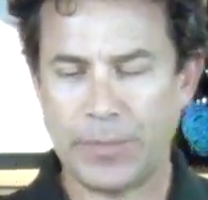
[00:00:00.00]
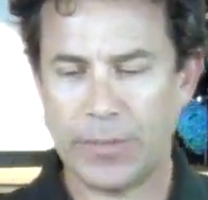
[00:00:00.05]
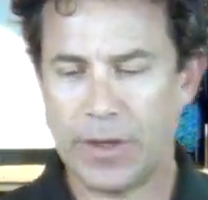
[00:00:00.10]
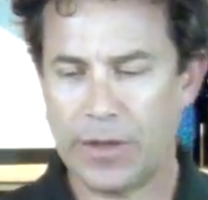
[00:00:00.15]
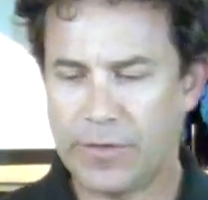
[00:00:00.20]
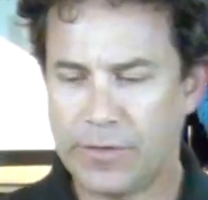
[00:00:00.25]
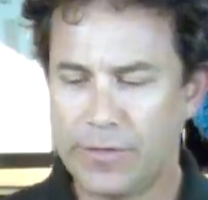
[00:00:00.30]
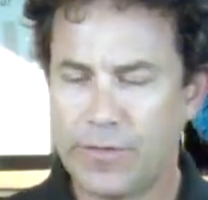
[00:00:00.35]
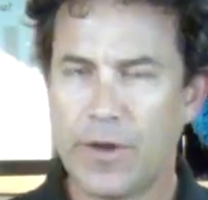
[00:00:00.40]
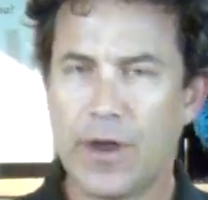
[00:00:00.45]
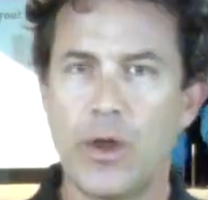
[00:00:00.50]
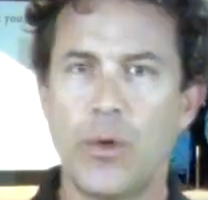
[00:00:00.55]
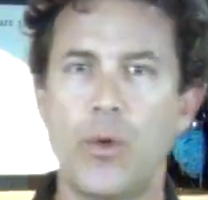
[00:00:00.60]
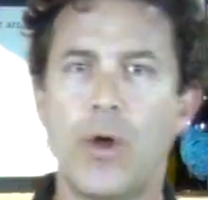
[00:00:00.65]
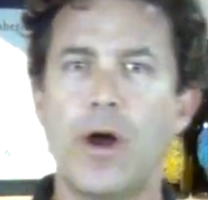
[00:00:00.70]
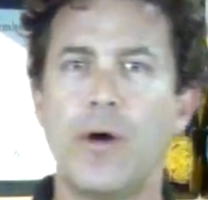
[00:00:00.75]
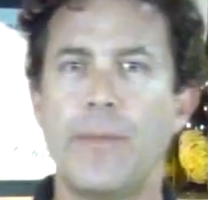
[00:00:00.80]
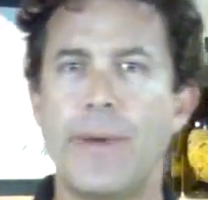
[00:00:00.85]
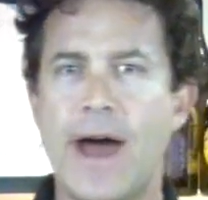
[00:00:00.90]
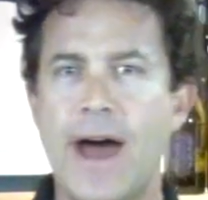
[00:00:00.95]
It's very
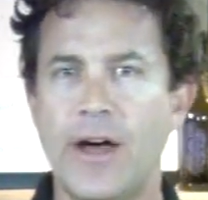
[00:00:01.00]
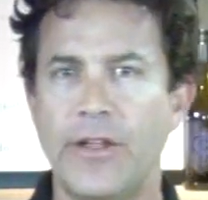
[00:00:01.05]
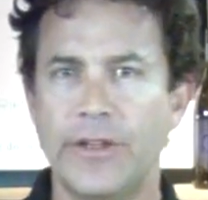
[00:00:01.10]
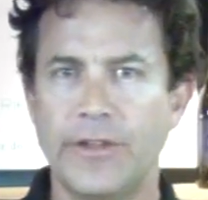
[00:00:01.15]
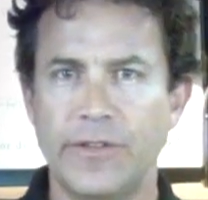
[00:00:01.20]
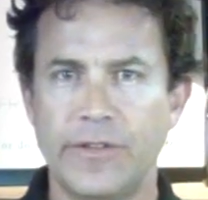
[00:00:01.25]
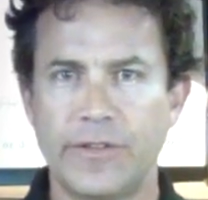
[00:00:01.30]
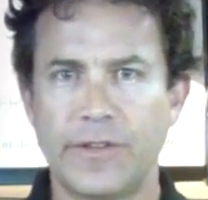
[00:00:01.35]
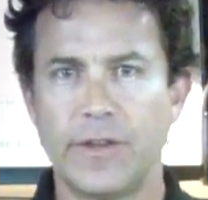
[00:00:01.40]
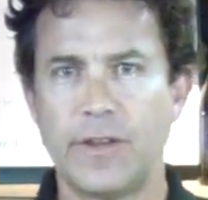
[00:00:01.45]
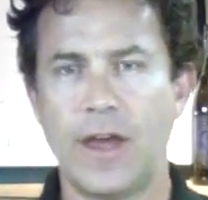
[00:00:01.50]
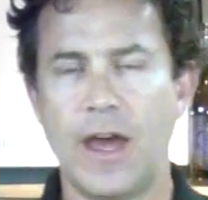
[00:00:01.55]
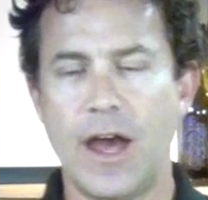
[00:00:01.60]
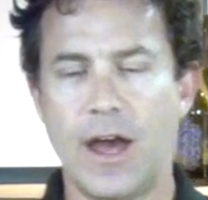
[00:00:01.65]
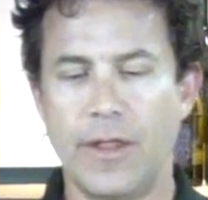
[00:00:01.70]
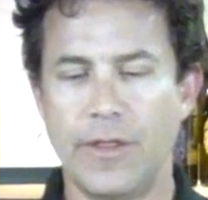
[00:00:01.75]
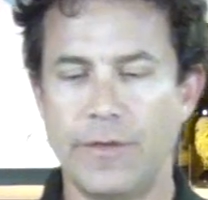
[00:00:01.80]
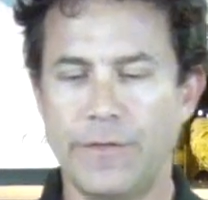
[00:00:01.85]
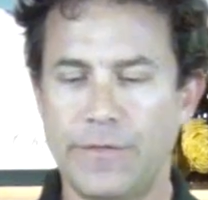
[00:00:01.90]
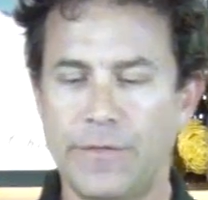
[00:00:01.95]
well balanced.
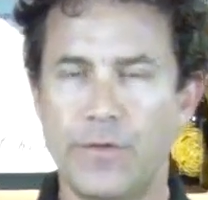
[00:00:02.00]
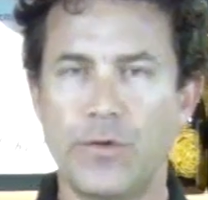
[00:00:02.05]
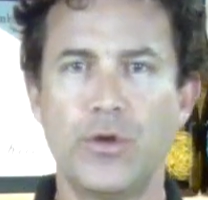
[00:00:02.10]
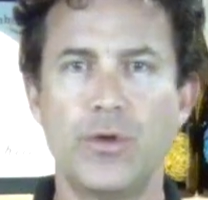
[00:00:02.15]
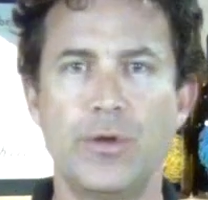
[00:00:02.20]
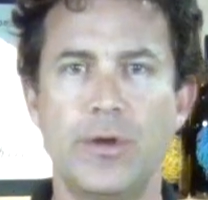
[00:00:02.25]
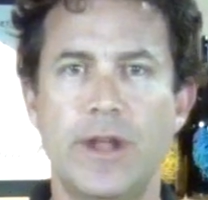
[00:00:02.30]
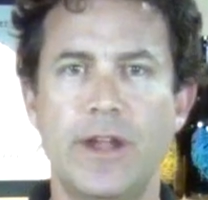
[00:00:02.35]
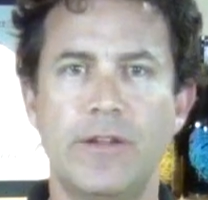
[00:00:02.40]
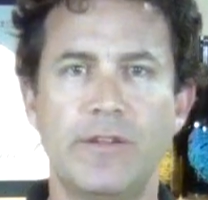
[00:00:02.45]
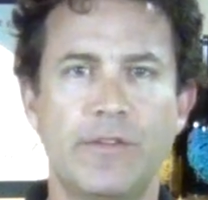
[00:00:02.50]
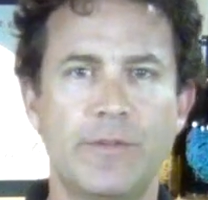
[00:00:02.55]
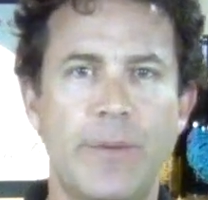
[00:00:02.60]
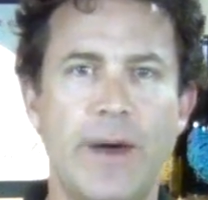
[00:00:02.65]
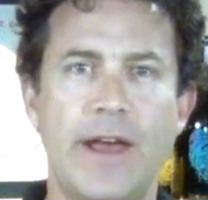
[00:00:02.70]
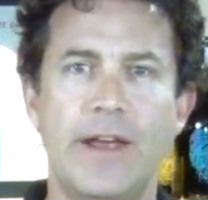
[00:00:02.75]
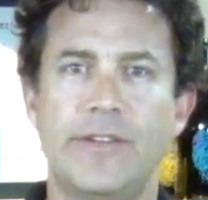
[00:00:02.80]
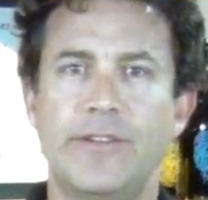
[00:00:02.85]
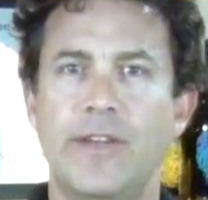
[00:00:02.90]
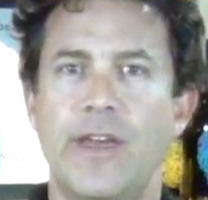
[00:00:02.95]
The fruit and
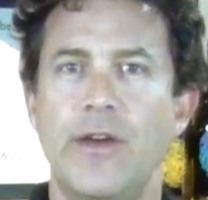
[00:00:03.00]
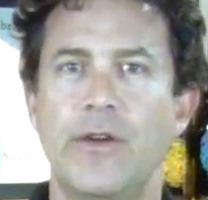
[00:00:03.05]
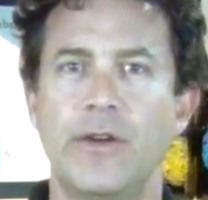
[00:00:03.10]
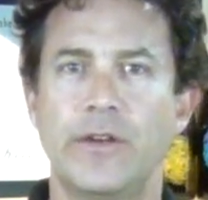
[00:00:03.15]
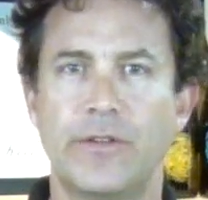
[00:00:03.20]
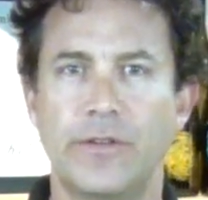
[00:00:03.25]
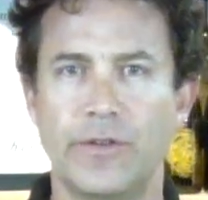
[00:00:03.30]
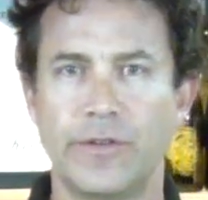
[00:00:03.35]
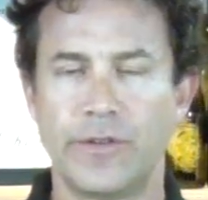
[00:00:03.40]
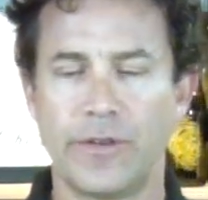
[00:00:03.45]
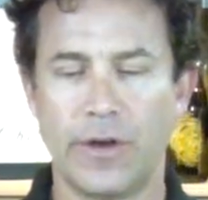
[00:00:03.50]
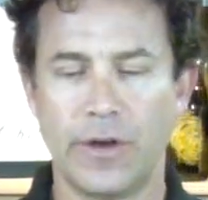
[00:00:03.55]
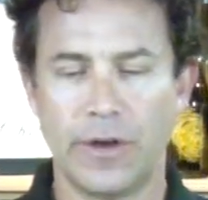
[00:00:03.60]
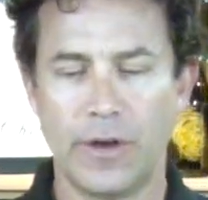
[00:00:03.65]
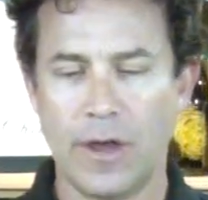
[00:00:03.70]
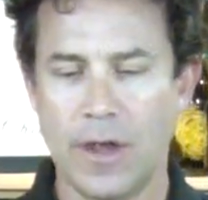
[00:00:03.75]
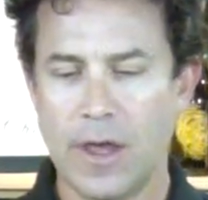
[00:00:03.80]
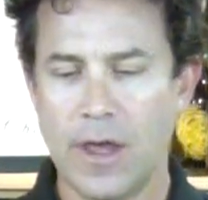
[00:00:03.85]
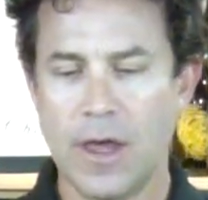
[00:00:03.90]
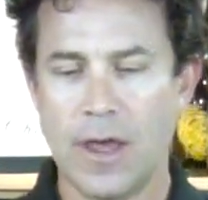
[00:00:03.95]
spice characters
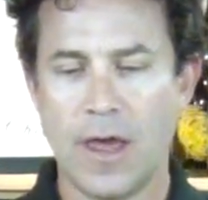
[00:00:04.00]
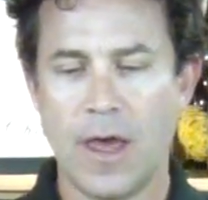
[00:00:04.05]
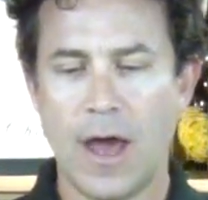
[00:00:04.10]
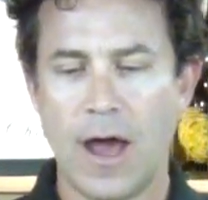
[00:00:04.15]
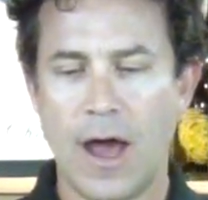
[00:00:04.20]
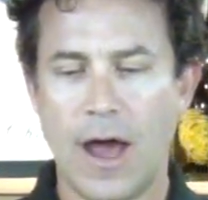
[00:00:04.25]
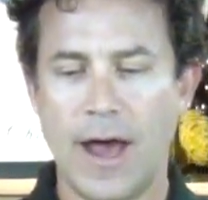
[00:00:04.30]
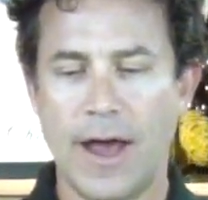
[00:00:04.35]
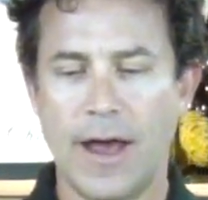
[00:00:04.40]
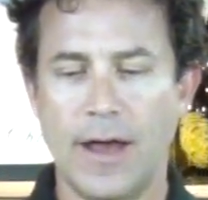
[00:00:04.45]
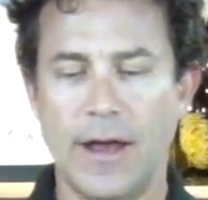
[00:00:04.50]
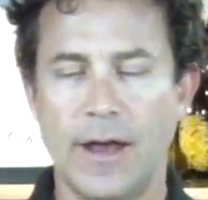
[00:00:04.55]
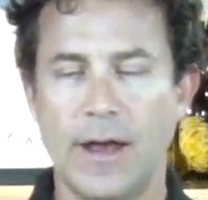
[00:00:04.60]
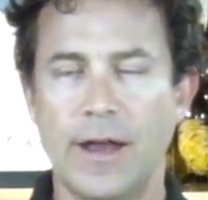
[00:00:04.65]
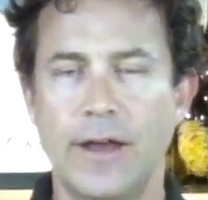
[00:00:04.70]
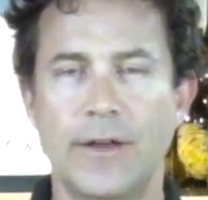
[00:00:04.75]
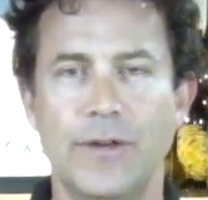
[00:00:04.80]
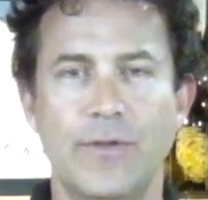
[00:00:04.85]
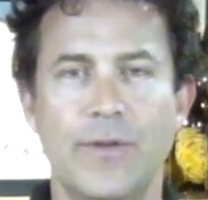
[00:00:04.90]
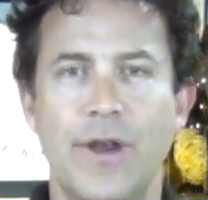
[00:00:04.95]
are
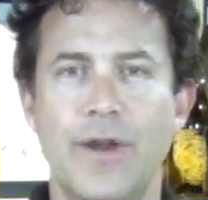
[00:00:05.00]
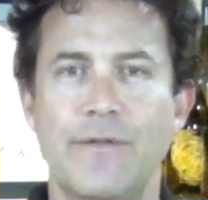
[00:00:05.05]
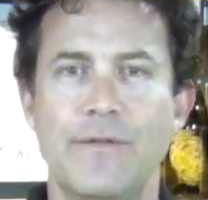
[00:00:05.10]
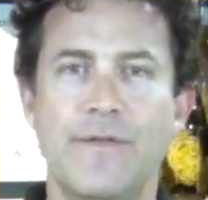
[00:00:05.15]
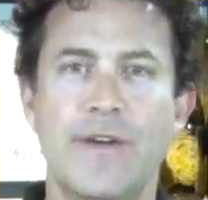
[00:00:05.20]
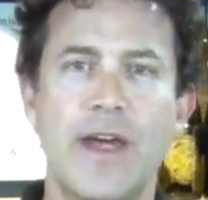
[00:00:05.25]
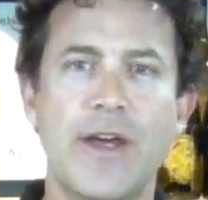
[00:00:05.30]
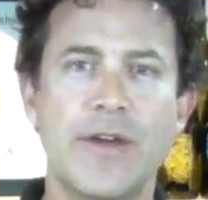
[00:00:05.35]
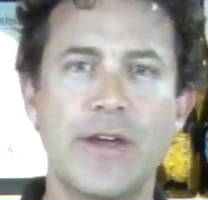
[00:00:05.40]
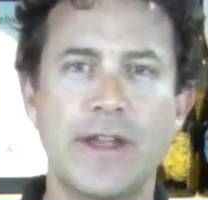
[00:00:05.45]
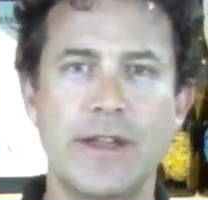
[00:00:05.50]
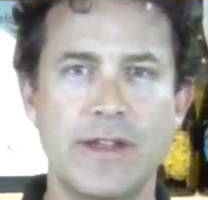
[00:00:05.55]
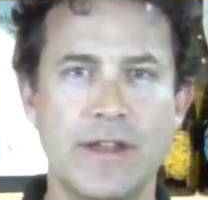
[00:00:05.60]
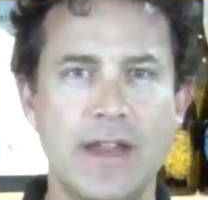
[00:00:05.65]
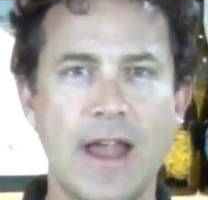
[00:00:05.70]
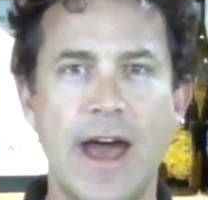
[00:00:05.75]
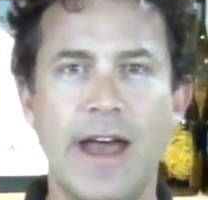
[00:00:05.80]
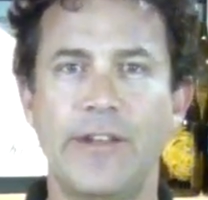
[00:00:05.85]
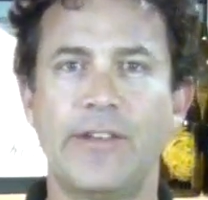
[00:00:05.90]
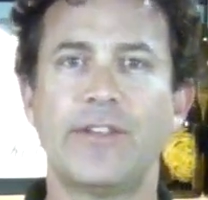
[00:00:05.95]
very
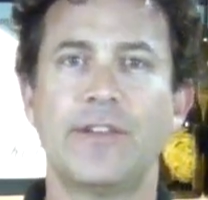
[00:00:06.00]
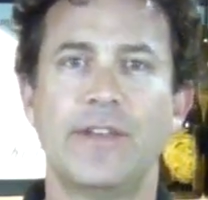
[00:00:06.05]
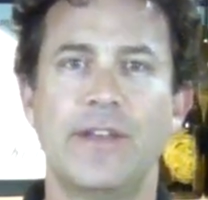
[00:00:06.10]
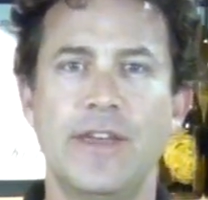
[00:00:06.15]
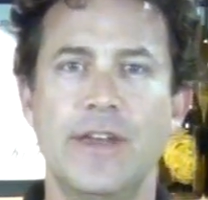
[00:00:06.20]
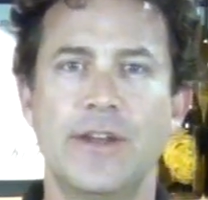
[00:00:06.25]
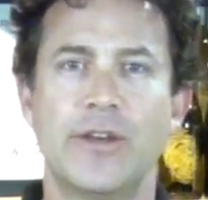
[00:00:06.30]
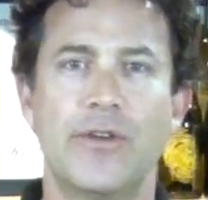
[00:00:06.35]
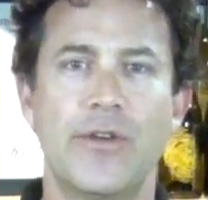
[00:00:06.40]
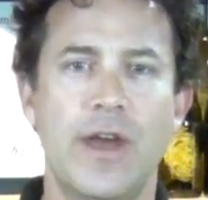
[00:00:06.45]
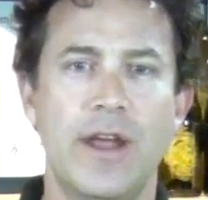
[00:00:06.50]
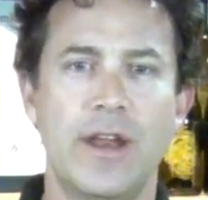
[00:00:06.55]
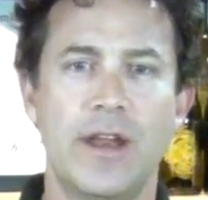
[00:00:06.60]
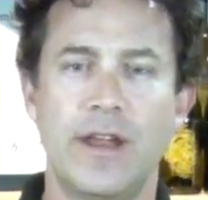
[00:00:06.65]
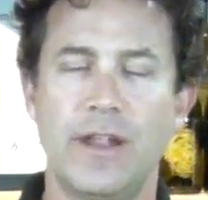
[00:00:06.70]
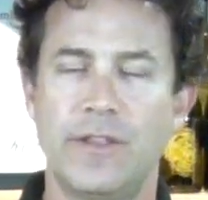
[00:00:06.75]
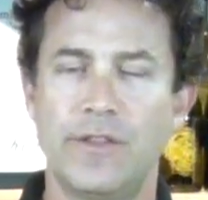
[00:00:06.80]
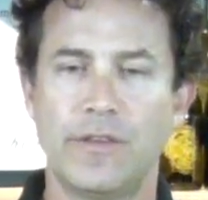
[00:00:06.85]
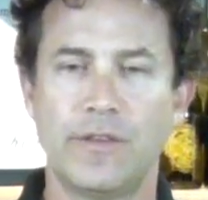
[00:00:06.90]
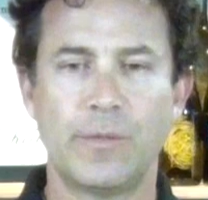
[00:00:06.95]
nicely integrated
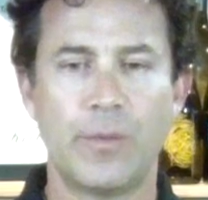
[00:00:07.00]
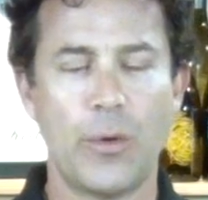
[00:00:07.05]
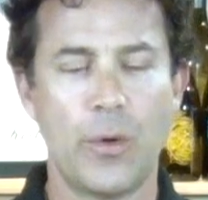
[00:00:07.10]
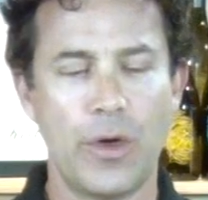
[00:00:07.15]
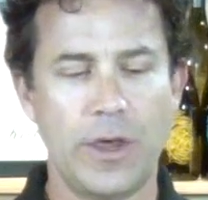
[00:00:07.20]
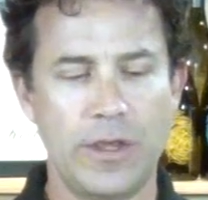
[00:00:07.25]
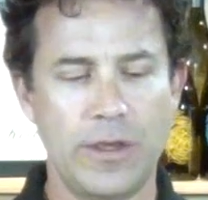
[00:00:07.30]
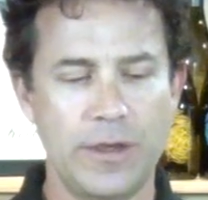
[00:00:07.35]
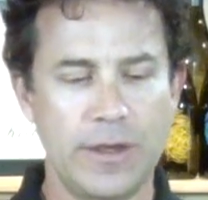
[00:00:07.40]
at this point.